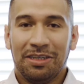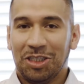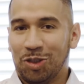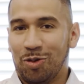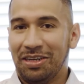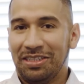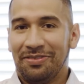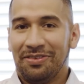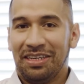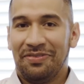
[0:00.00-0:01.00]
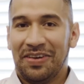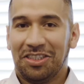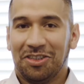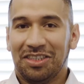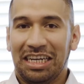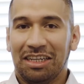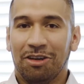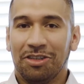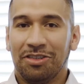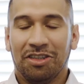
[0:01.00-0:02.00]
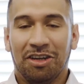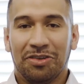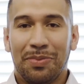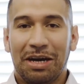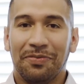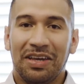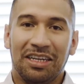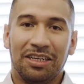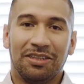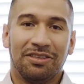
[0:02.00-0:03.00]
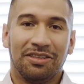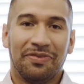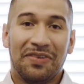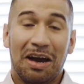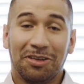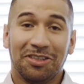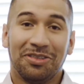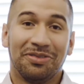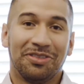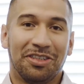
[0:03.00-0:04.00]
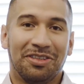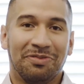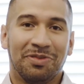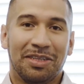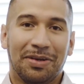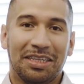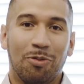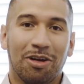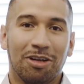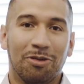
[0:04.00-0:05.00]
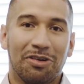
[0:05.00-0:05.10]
in short, investors like a large amount, and then founders should typically want a